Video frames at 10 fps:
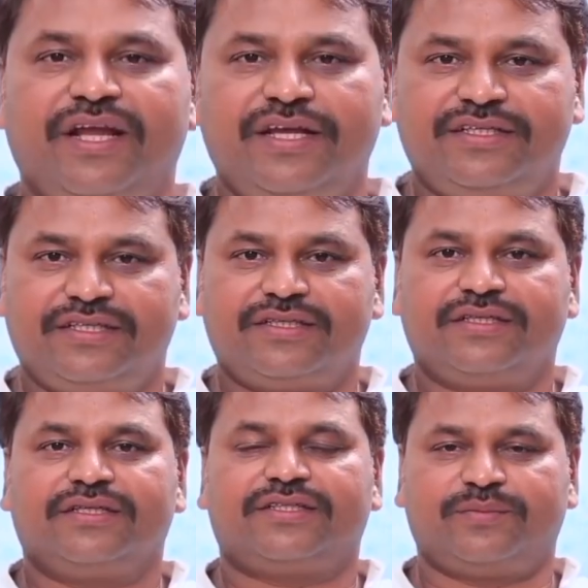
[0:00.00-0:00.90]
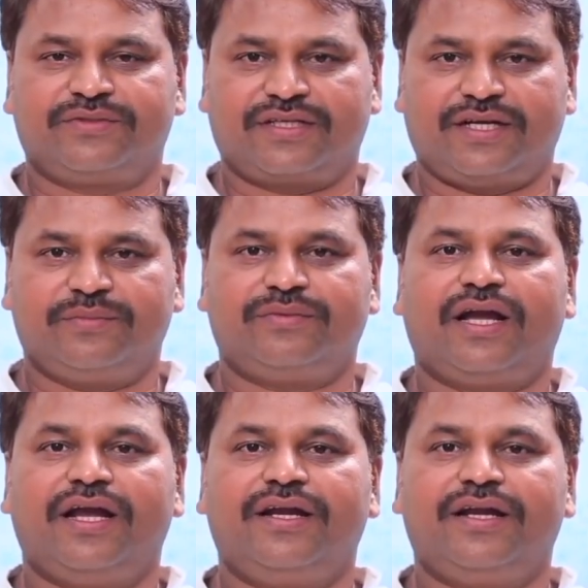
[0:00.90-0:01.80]
Please subscribe
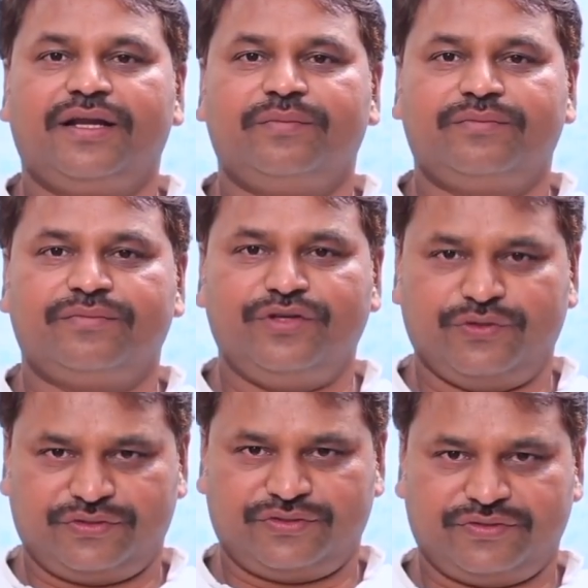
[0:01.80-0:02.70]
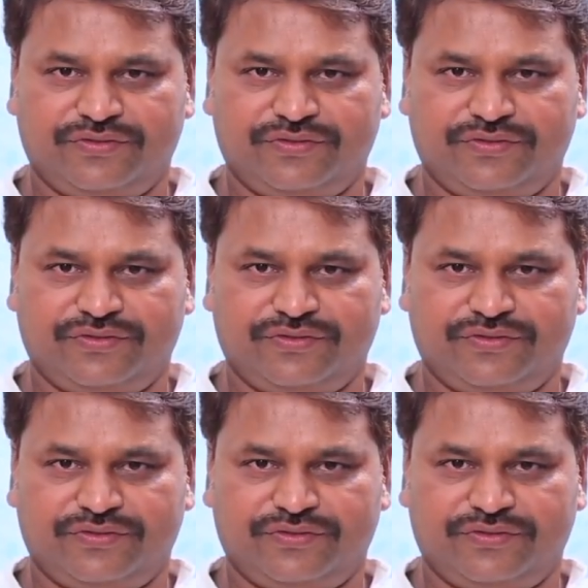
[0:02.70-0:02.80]
iDream News.